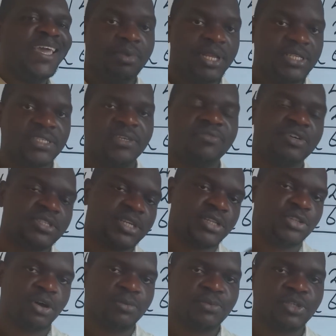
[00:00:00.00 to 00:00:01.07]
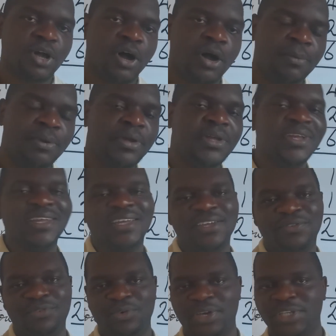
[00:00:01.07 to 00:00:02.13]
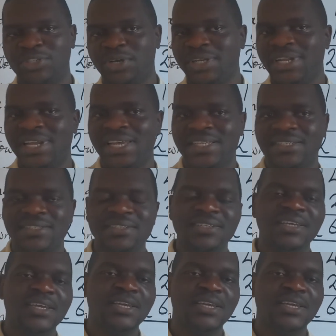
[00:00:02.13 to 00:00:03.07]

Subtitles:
Please give us a thumbs up if you enjoyed the lesson.